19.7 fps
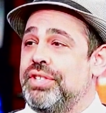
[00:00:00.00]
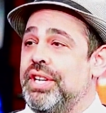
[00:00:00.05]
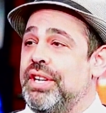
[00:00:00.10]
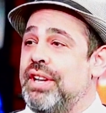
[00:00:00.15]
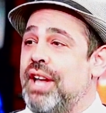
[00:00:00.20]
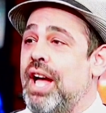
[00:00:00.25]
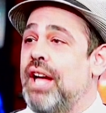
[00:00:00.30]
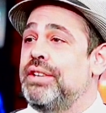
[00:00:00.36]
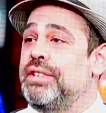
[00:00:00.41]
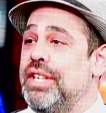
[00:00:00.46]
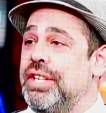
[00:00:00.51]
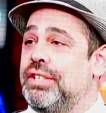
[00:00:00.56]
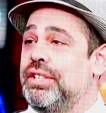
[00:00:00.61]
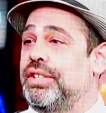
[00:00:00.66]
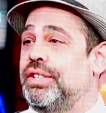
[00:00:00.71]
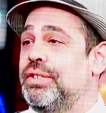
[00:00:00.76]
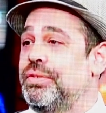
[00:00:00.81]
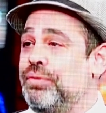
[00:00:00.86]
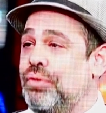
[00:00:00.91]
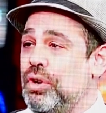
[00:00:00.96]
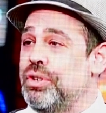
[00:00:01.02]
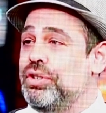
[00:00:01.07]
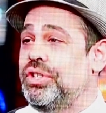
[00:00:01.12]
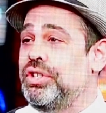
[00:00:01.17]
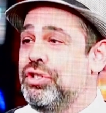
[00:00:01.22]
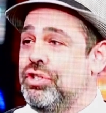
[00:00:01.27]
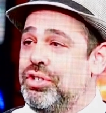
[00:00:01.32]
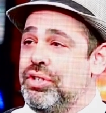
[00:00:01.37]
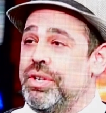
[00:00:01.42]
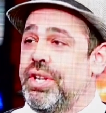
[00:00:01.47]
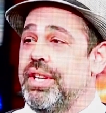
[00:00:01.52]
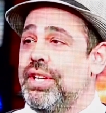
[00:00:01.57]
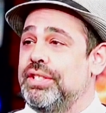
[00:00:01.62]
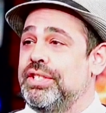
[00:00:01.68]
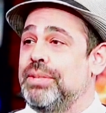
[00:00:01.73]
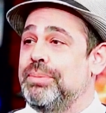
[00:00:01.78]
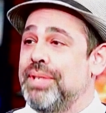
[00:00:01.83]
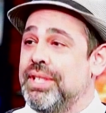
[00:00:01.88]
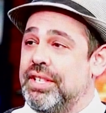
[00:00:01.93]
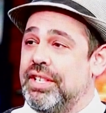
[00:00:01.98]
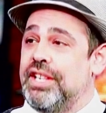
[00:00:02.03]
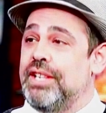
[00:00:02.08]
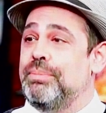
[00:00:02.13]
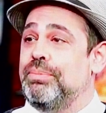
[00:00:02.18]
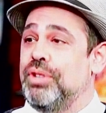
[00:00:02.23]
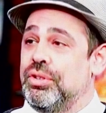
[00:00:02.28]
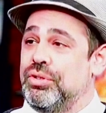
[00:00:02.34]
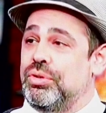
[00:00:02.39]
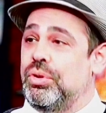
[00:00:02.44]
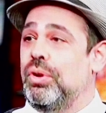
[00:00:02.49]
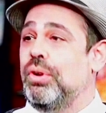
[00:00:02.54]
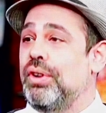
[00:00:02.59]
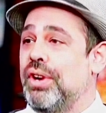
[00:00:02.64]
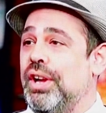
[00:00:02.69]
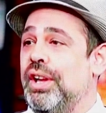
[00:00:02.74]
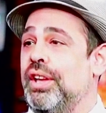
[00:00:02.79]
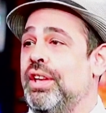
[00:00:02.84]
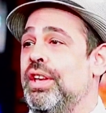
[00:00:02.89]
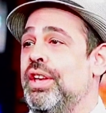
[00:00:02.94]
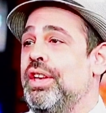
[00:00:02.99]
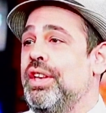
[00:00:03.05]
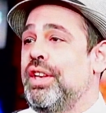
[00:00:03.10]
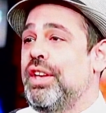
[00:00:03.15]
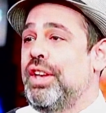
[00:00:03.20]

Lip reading: did not need to convert to Judaism and keep the Torah